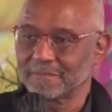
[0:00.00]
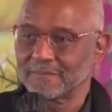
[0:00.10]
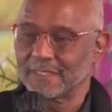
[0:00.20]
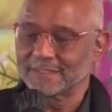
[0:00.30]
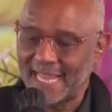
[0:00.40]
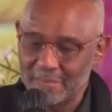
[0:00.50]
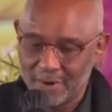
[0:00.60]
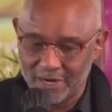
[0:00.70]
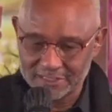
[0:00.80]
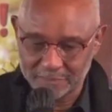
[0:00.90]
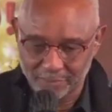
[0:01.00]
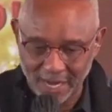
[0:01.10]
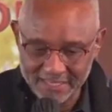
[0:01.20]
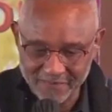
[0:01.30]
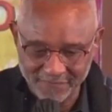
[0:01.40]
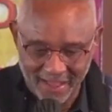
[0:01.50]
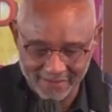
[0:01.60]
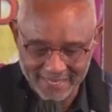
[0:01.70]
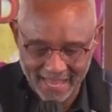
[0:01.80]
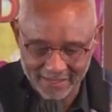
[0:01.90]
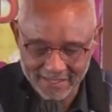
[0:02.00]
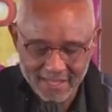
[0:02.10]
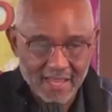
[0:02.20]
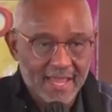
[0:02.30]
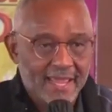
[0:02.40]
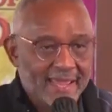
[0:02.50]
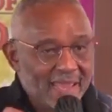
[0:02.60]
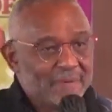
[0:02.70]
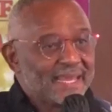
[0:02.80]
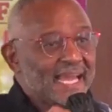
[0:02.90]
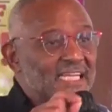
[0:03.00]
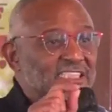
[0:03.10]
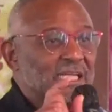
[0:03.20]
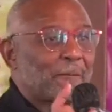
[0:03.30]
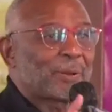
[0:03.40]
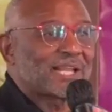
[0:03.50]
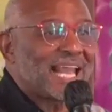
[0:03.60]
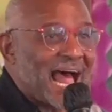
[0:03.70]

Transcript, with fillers: Tamar's brother, found out, he began to plot